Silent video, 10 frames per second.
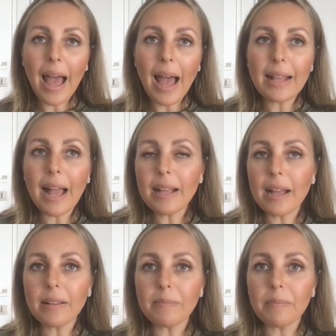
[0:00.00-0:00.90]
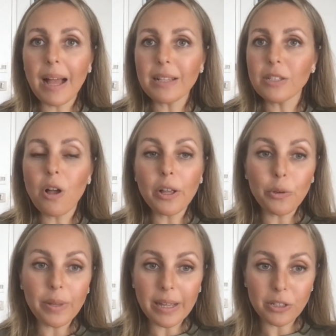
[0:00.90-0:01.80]
And that's not
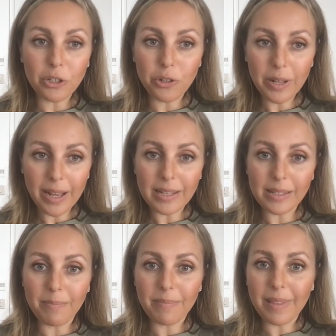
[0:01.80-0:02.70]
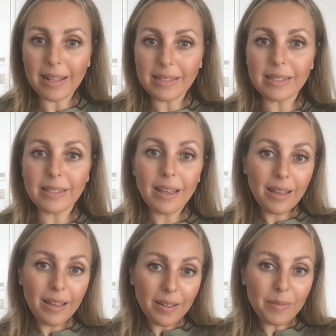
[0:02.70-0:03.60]
unique to Judaism. That's
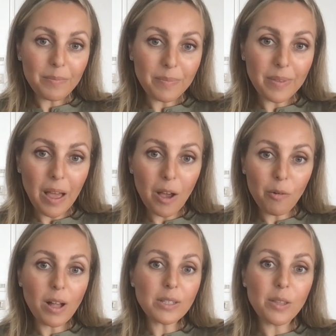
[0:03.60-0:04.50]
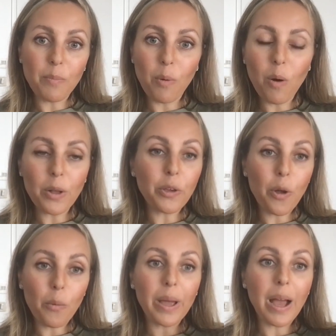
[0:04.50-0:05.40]
across the board.
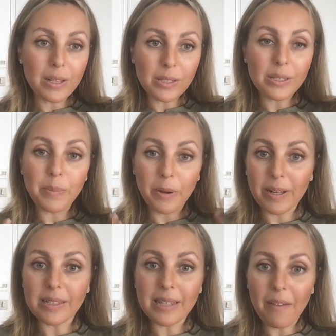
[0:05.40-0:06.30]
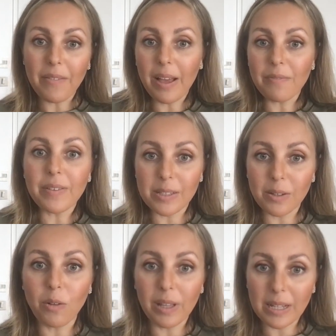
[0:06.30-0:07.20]
We are spirits having a
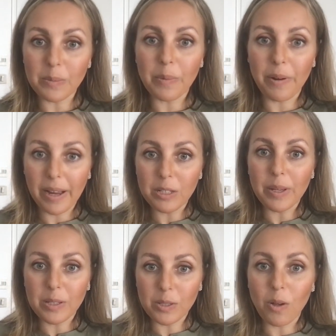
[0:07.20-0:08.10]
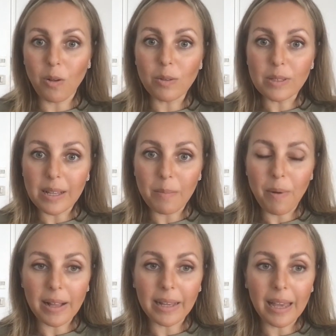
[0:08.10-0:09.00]
physical experience. We are souls in a
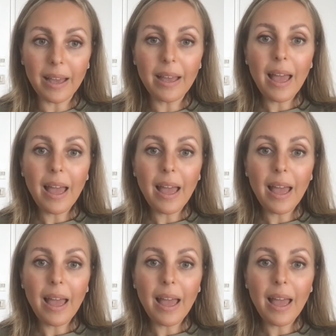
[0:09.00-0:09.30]
body,